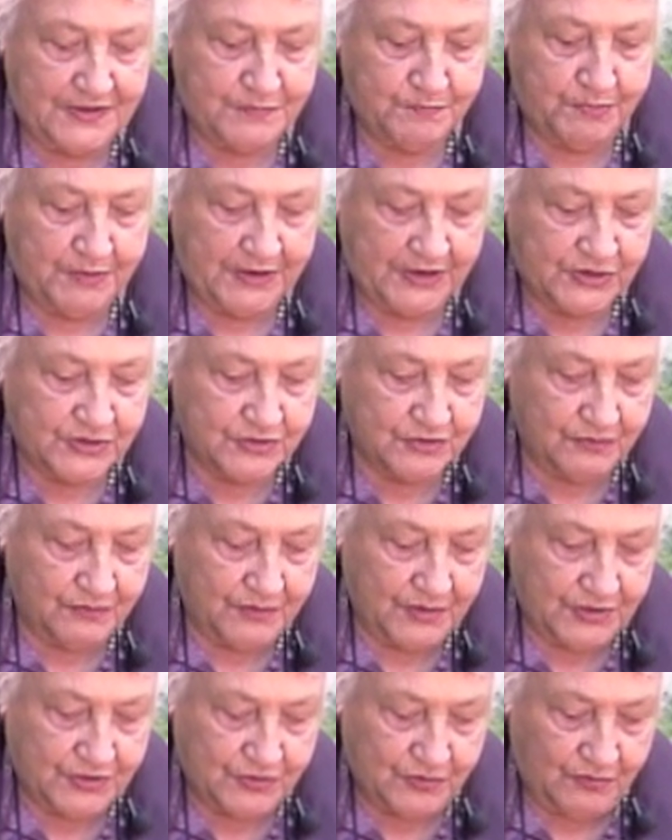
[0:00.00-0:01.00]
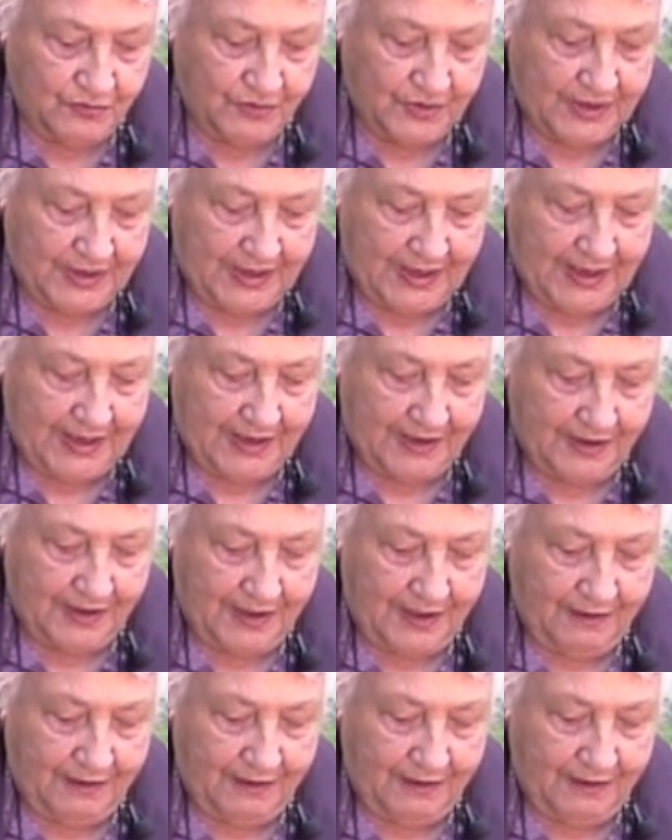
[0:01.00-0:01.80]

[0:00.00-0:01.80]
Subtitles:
this picture that you're looking at,